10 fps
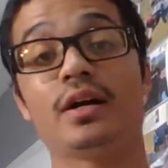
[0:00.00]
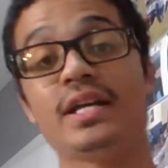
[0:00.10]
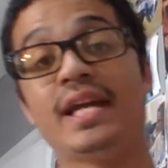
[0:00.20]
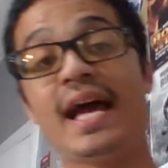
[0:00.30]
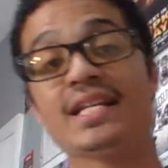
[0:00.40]

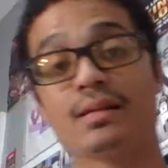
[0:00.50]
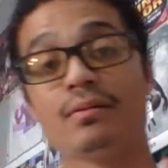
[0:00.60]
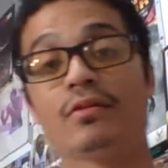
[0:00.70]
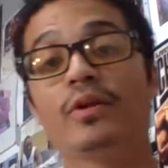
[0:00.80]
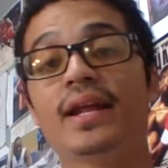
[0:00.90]
He has
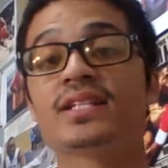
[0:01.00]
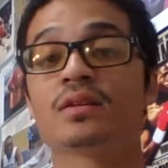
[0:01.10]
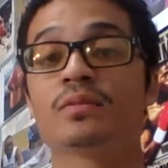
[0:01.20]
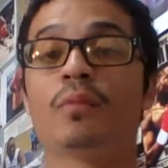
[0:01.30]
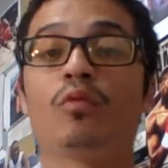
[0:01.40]
some ingredients
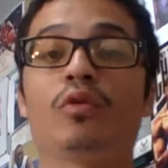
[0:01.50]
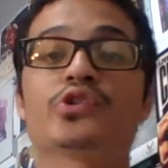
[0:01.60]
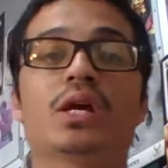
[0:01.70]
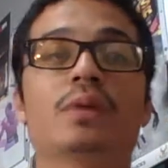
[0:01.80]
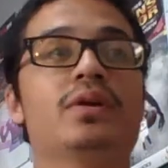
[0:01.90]
to become a world
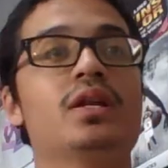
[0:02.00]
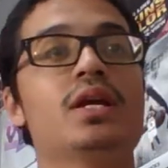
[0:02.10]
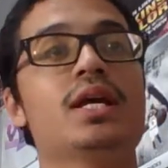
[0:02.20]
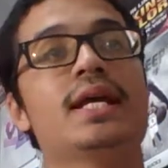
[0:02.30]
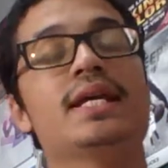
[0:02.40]
champion.
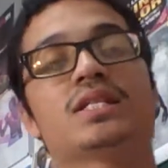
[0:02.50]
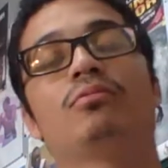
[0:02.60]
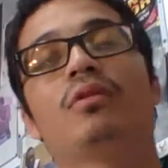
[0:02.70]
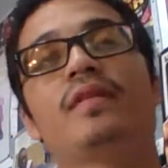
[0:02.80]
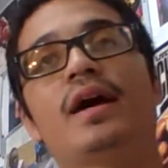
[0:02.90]
He's
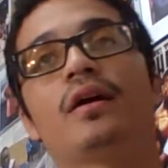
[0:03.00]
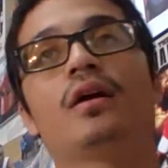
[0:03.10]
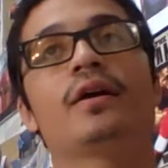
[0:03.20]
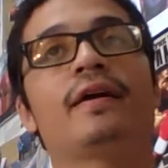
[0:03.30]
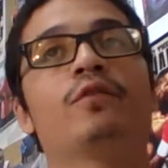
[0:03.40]
someone
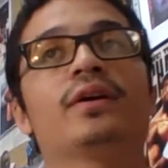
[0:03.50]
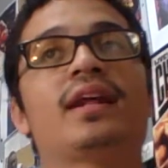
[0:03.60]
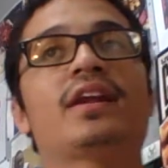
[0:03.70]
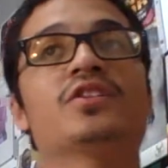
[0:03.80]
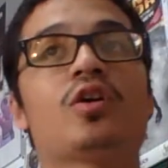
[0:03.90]
that if you're looking
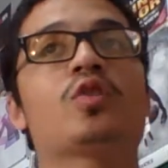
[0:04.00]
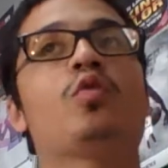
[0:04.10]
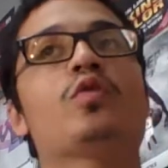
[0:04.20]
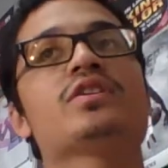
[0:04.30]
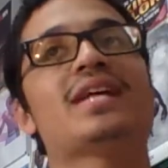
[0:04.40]
at a dark
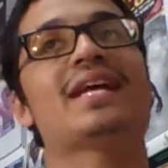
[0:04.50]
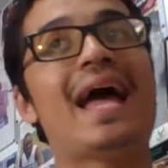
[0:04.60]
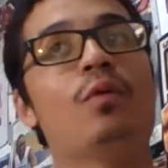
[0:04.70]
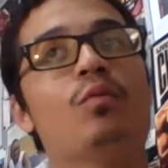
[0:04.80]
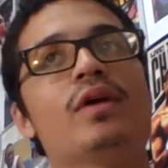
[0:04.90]
horse
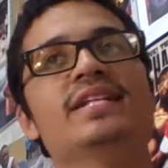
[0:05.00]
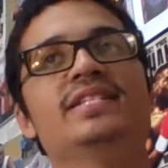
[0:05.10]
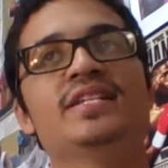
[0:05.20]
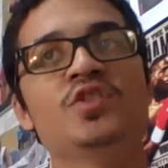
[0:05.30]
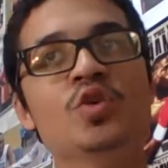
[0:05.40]
at
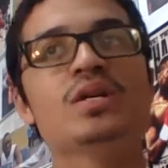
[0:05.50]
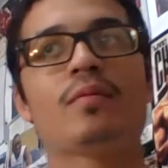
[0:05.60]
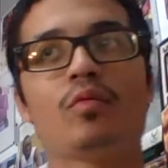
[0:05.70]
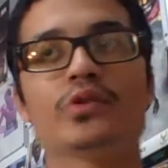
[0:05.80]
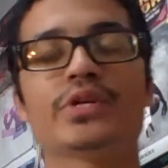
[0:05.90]
118 to become
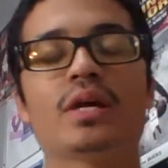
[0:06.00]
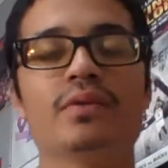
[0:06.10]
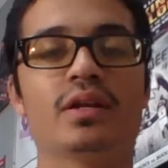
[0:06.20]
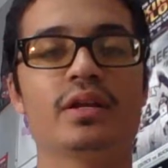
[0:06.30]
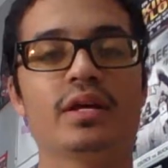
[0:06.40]
a world
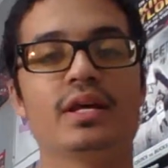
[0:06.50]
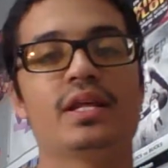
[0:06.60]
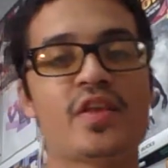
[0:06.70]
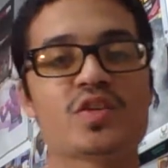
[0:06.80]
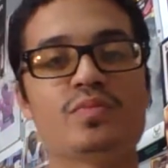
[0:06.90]
champion,
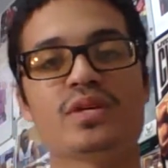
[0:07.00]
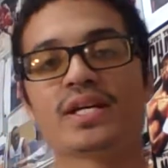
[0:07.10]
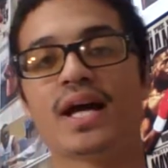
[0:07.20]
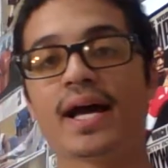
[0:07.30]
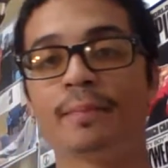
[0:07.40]
this would be a
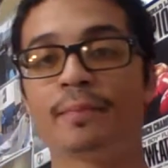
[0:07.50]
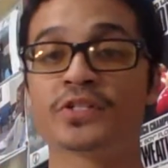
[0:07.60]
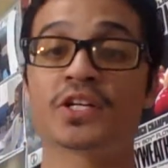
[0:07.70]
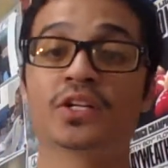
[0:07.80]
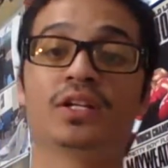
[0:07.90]
guy.
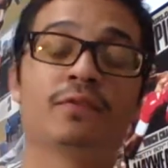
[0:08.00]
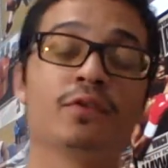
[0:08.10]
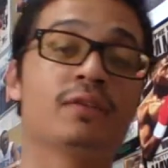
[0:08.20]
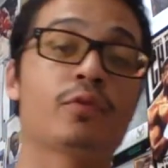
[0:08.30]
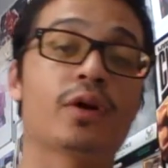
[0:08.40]
Particularly if you're
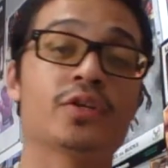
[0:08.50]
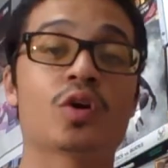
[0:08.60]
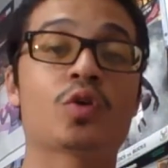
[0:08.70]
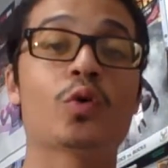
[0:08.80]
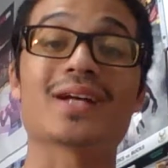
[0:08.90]
looking for a
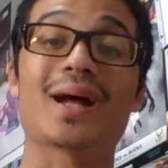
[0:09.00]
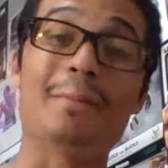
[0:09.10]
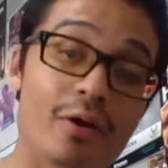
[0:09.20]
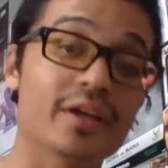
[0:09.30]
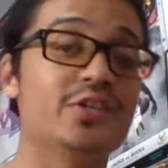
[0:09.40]
dark horse
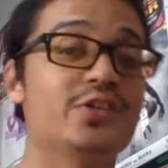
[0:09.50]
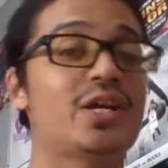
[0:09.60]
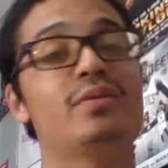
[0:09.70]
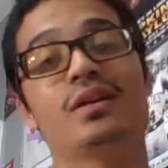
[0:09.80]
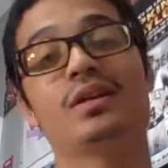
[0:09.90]
American
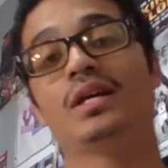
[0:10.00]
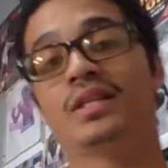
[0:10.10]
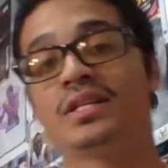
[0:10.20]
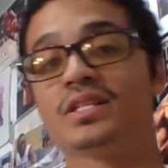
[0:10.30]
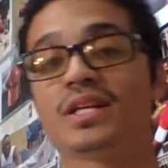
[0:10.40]
champion,
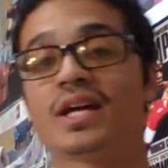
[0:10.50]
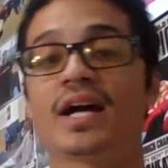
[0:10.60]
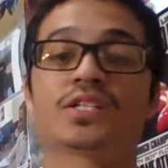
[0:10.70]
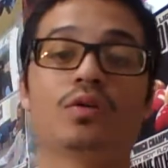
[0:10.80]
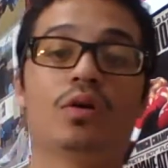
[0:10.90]
this is a guy.
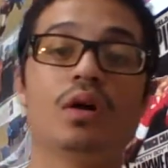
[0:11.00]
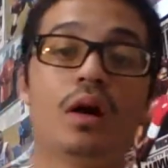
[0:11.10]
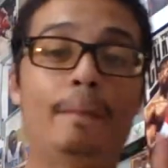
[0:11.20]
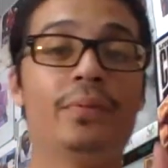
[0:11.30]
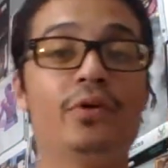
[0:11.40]
So
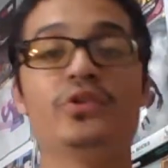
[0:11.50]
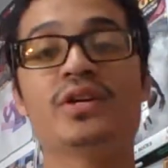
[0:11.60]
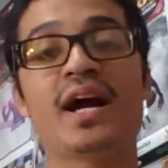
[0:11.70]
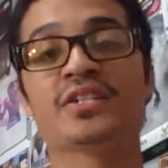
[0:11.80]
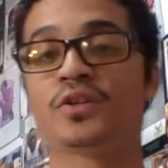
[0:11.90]
I'm putting you
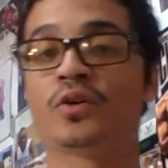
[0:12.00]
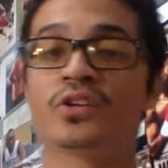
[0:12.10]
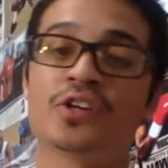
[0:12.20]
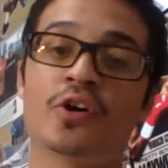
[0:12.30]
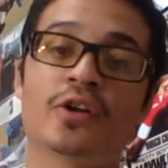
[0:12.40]
guys on
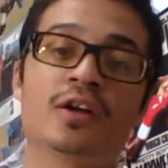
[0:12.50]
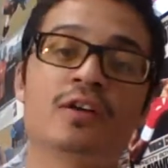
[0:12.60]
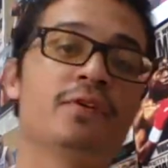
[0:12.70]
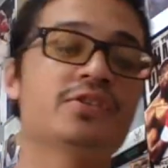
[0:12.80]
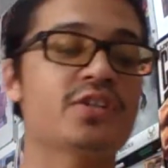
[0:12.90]
notice. You heard it here
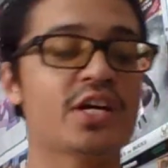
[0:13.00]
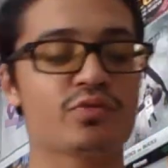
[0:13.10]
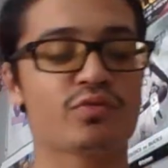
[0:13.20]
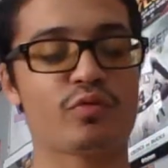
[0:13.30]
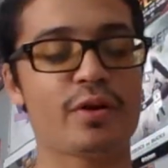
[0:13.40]
first.
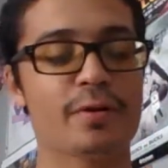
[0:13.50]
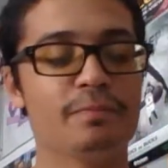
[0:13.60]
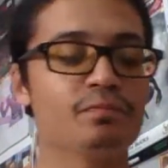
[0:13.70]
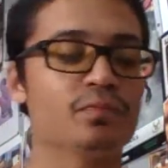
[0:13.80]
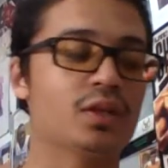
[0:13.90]
Joshua Greer,
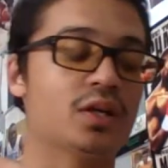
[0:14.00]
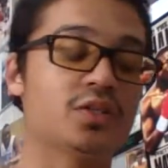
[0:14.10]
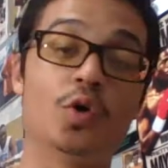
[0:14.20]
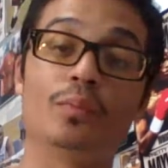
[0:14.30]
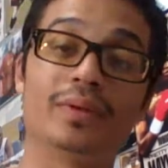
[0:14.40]

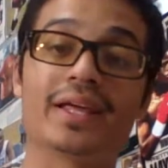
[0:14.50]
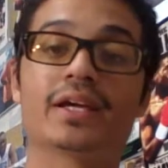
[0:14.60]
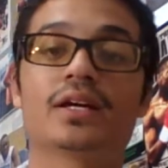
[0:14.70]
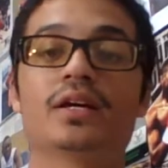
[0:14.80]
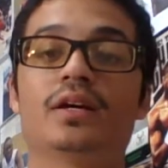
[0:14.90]
don't
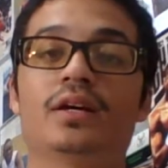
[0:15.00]
blink.